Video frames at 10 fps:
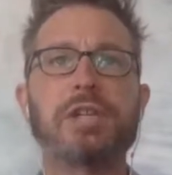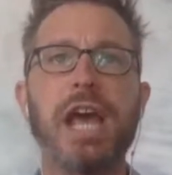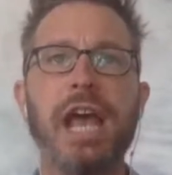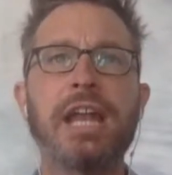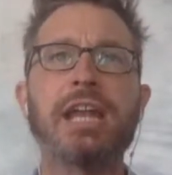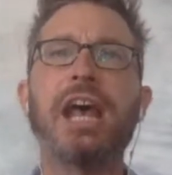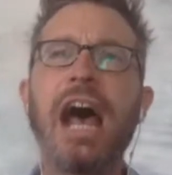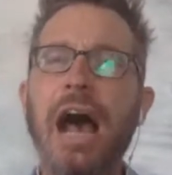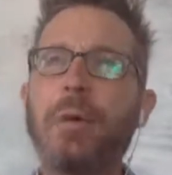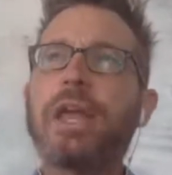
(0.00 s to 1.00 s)
And
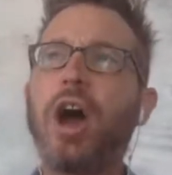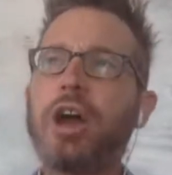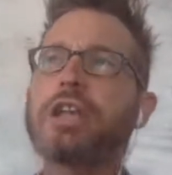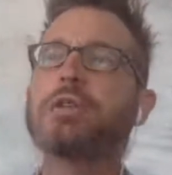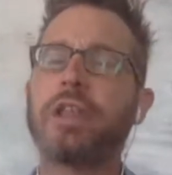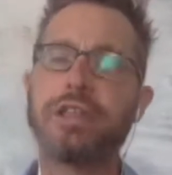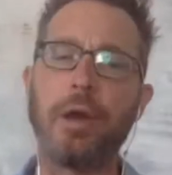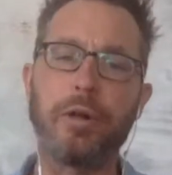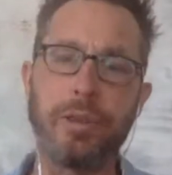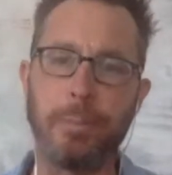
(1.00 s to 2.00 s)
we argued that they
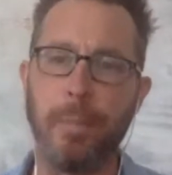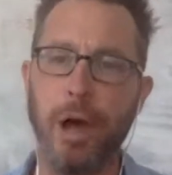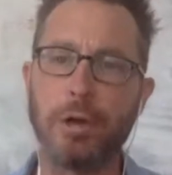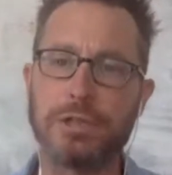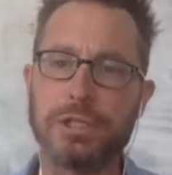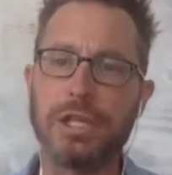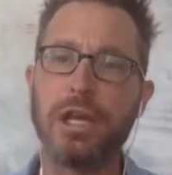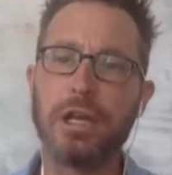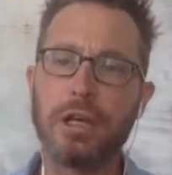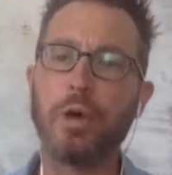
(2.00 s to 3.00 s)
were the most
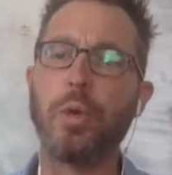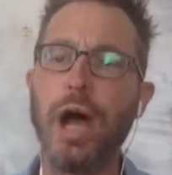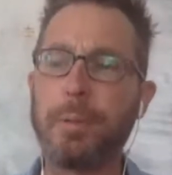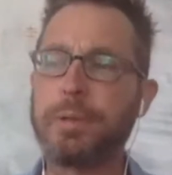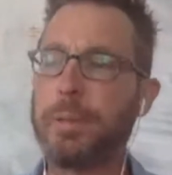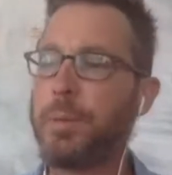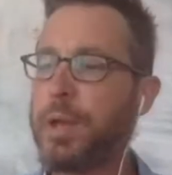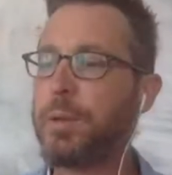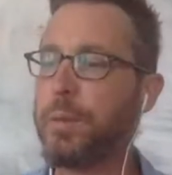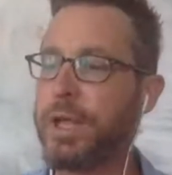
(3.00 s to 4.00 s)
corrupt. I mean,
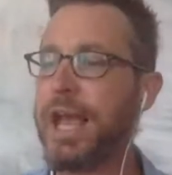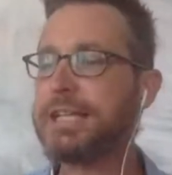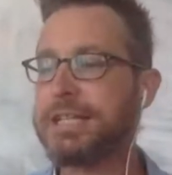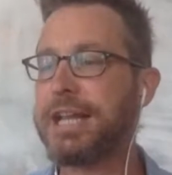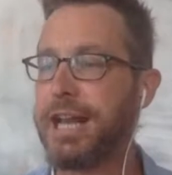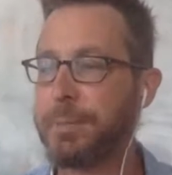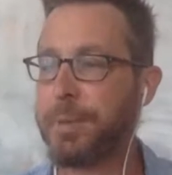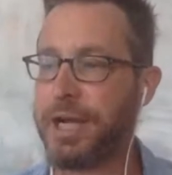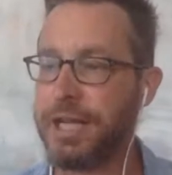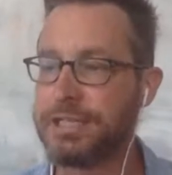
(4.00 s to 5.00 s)
we hesitated
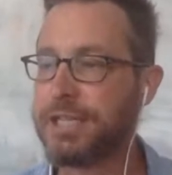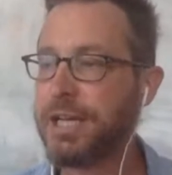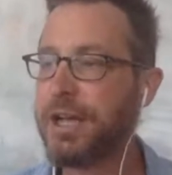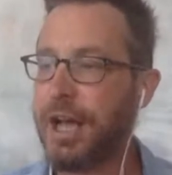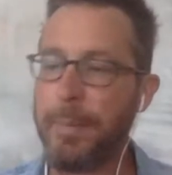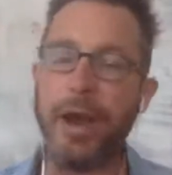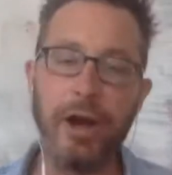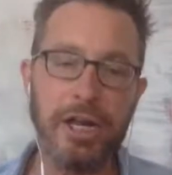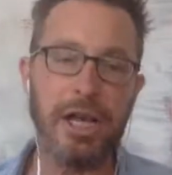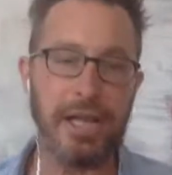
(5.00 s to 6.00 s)
because
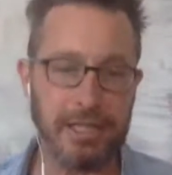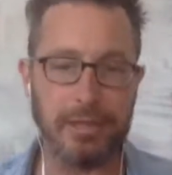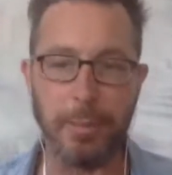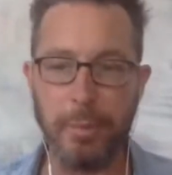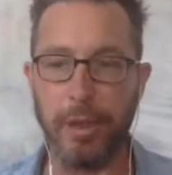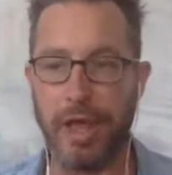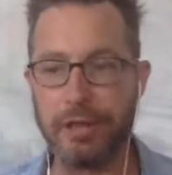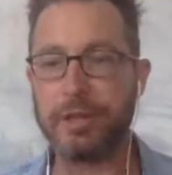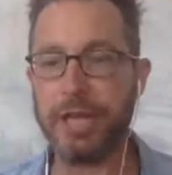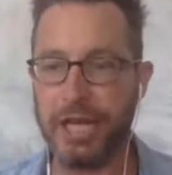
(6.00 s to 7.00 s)
America to people
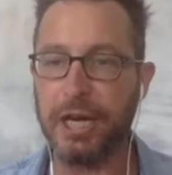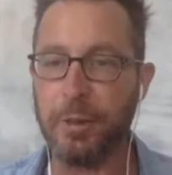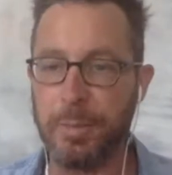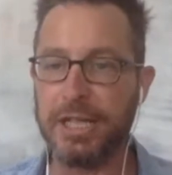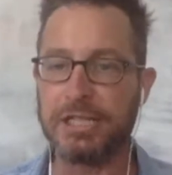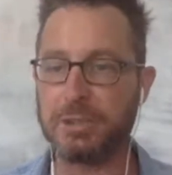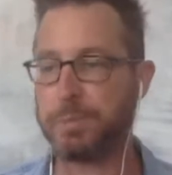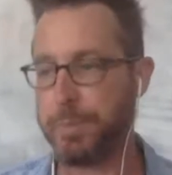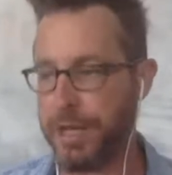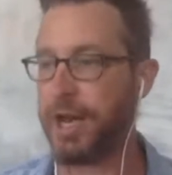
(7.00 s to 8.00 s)
other than here means
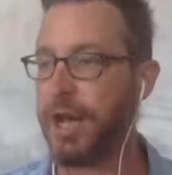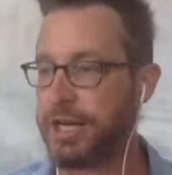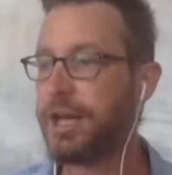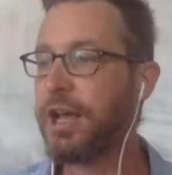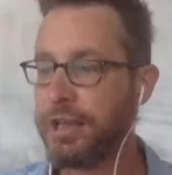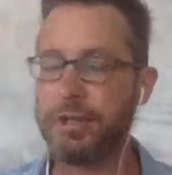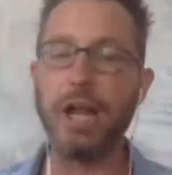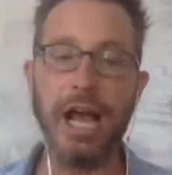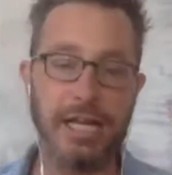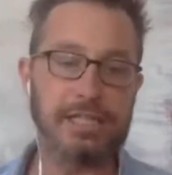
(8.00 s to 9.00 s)
beyond the
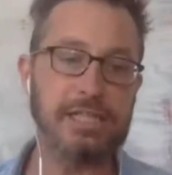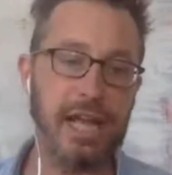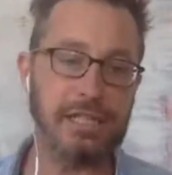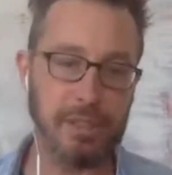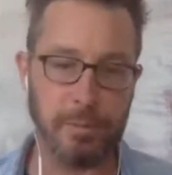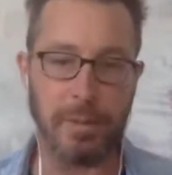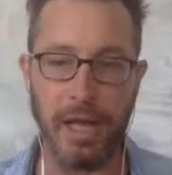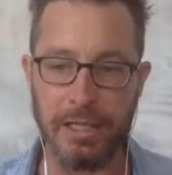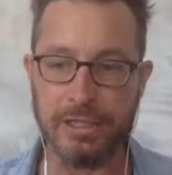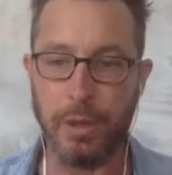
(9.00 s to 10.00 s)
United States.
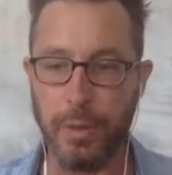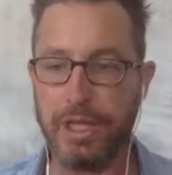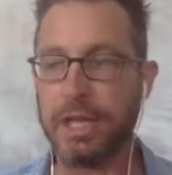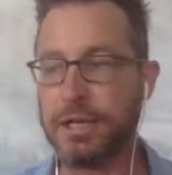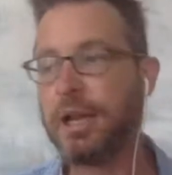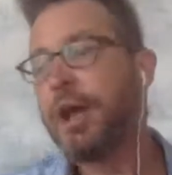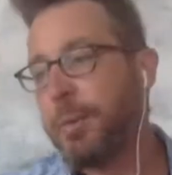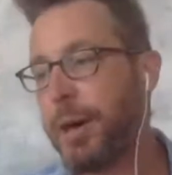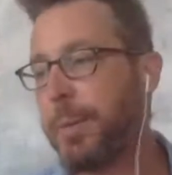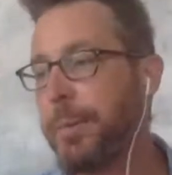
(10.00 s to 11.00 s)
And so we didn't,
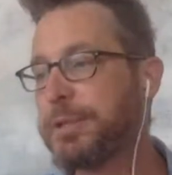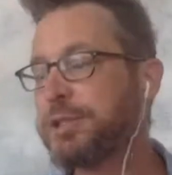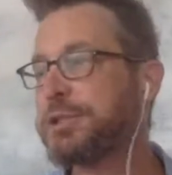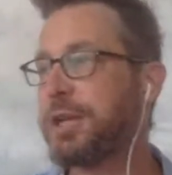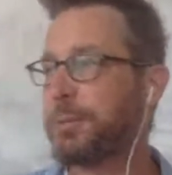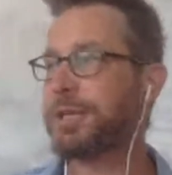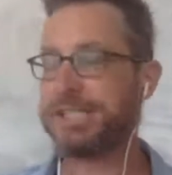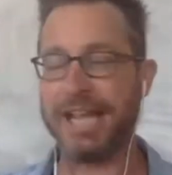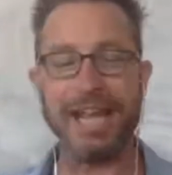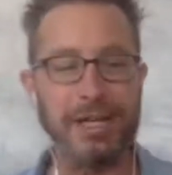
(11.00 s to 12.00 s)
but our publishers didn't want to
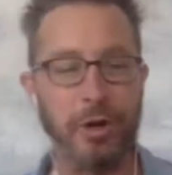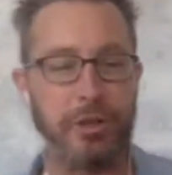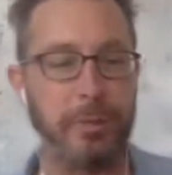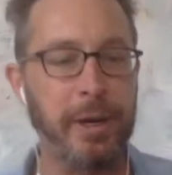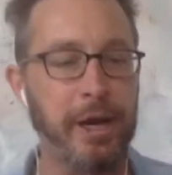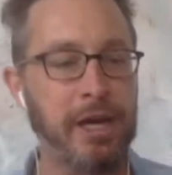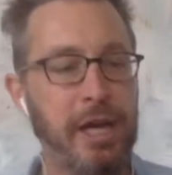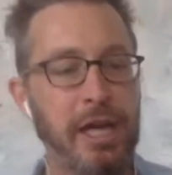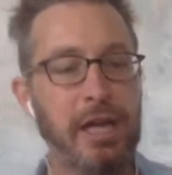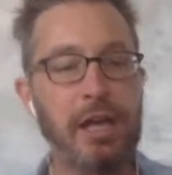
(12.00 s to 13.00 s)
say in North America.